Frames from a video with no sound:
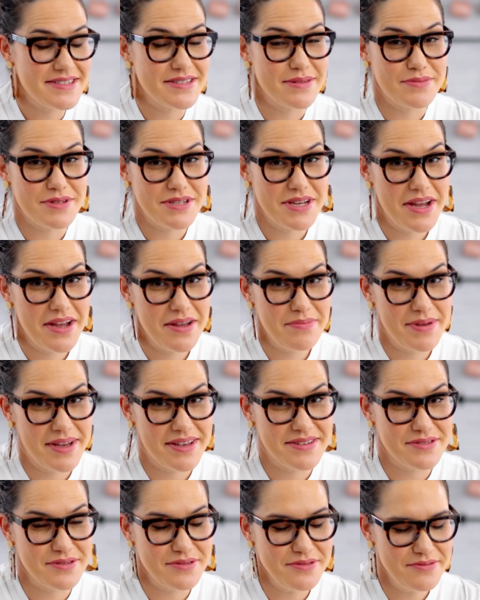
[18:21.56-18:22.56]
Some Thai
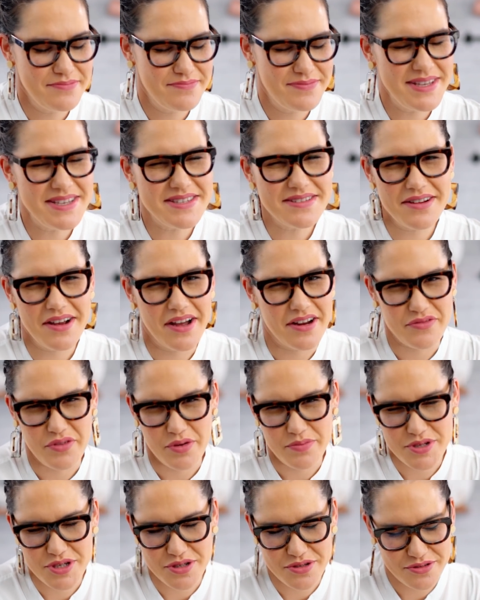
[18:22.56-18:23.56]
basil. These are kind of
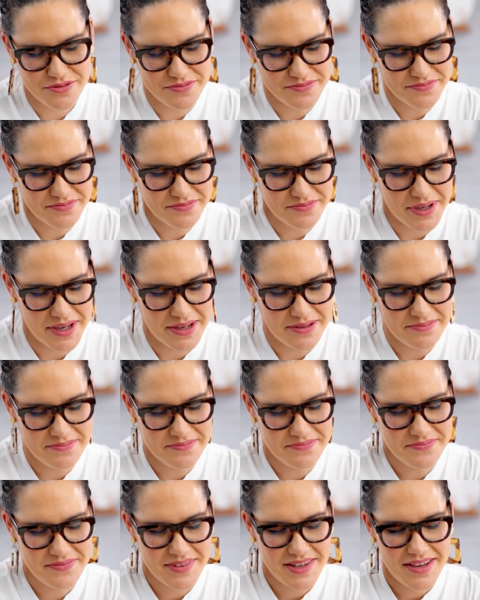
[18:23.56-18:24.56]
optional, but
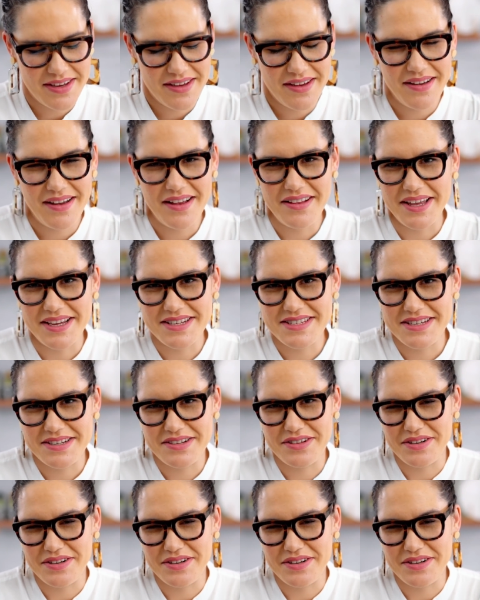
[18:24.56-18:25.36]
I like to